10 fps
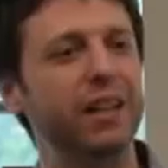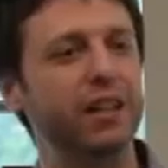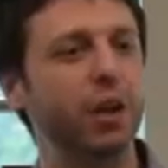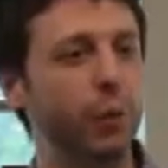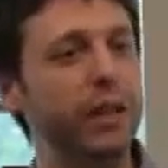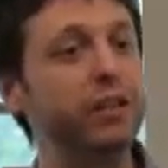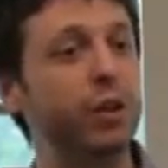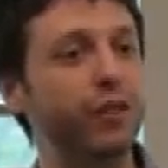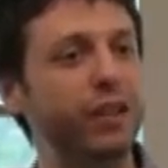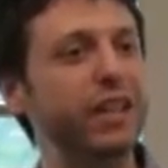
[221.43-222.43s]
reads
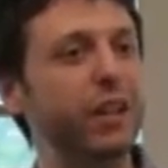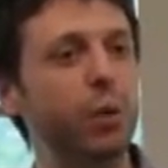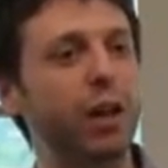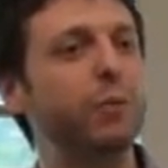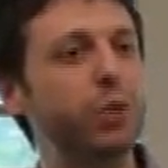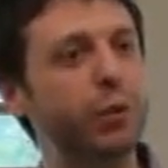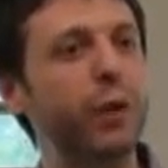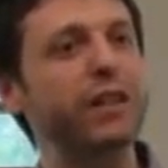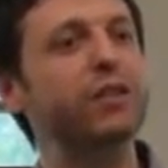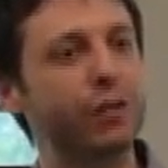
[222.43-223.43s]
over here while I'm doing
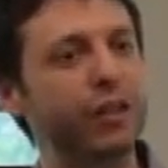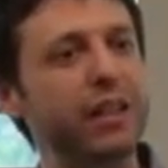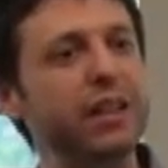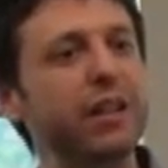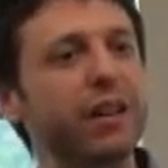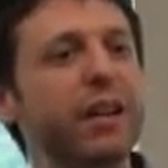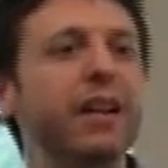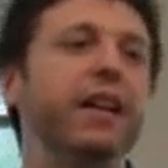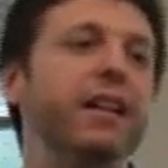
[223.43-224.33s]
writes over here.